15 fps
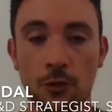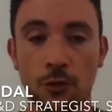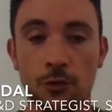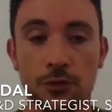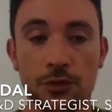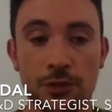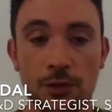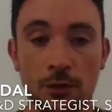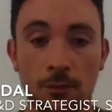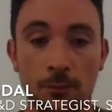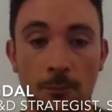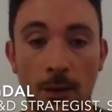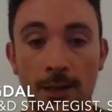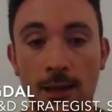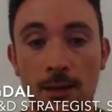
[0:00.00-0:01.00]
So my
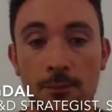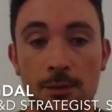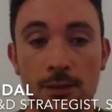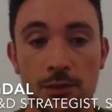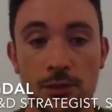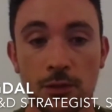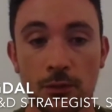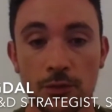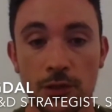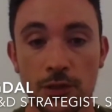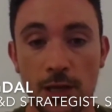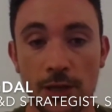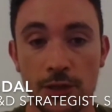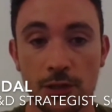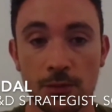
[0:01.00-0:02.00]
name is Dr.
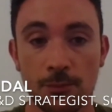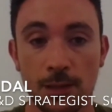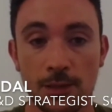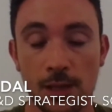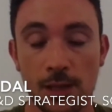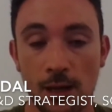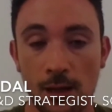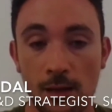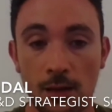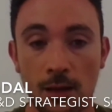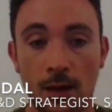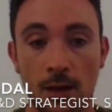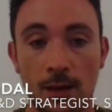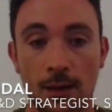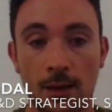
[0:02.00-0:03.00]
Jason Mcdonnell.
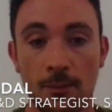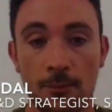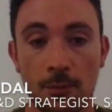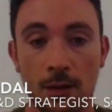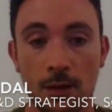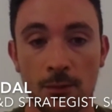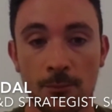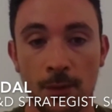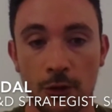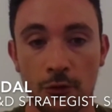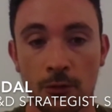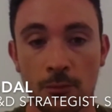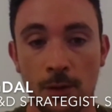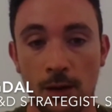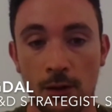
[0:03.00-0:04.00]
I am a
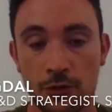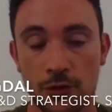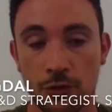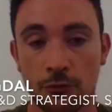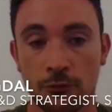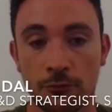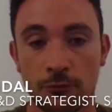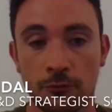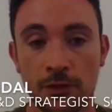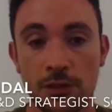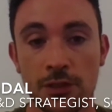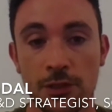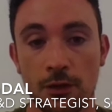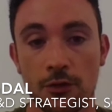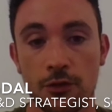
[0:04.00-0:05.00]
microbiological
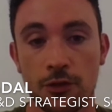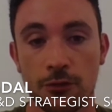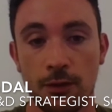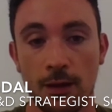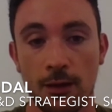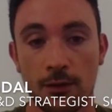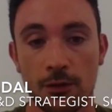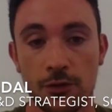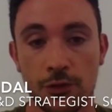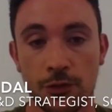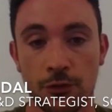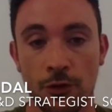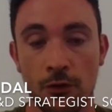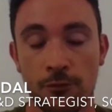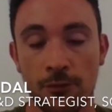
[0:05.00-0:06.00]
researcher at
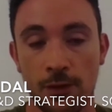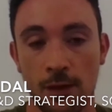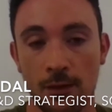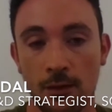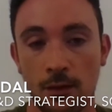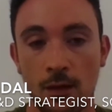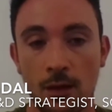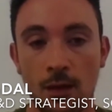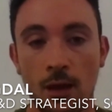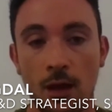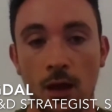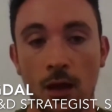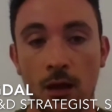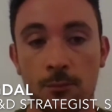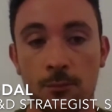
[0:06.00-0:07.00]
Sonovia.
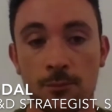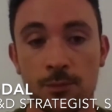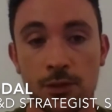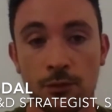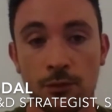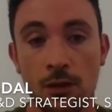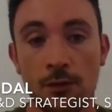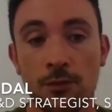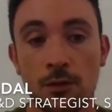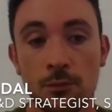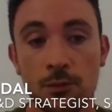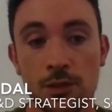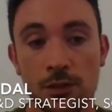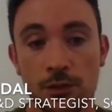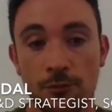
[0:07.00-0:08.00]
Sonovia
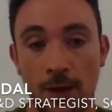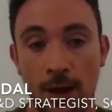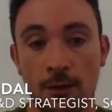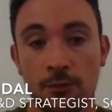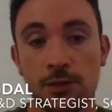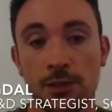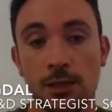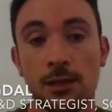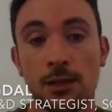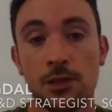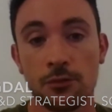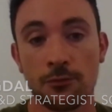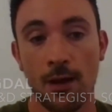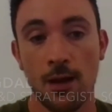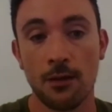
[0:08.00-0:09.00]
was founded in
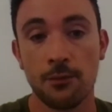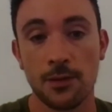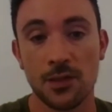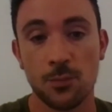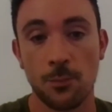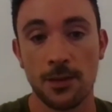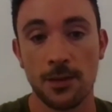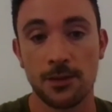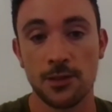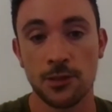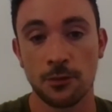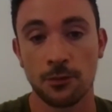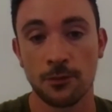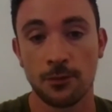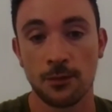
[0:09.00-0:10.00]
Israel. It's based
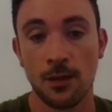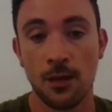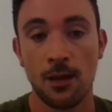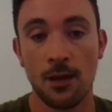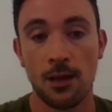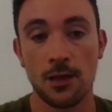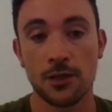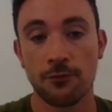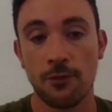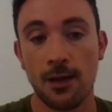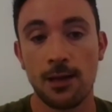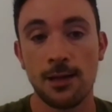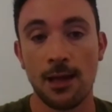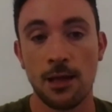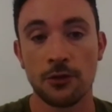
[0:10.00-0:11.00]
on
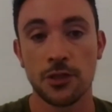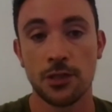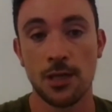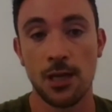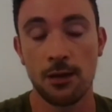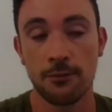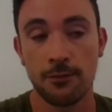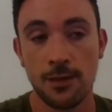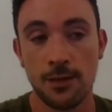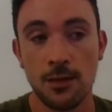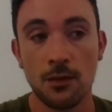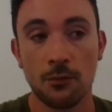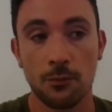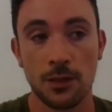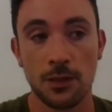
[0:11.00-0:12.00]
Israeli
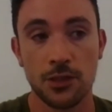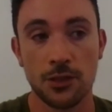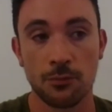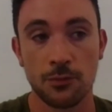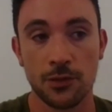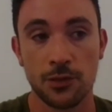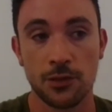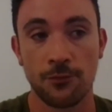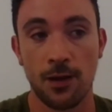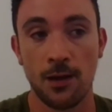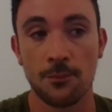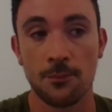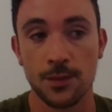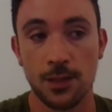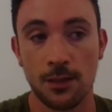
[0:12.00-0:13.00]
engineering, which was
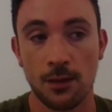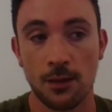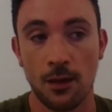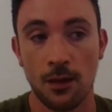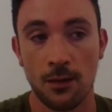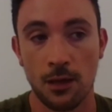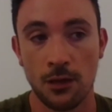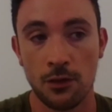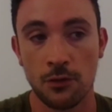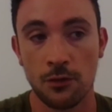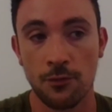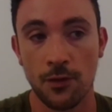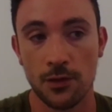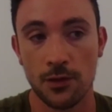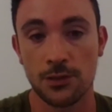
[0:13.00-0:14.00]
developed at a
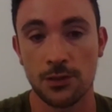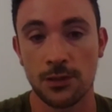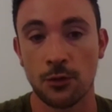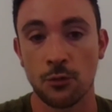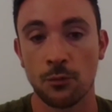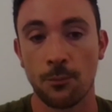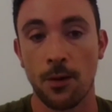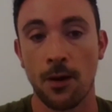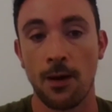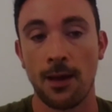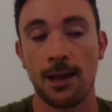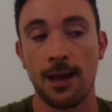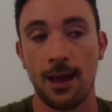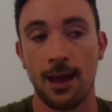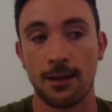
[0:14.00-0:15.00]
university called Bar
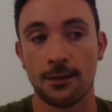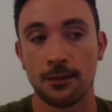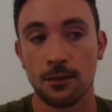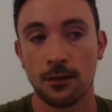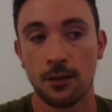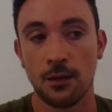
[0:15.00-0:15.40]
Ilan.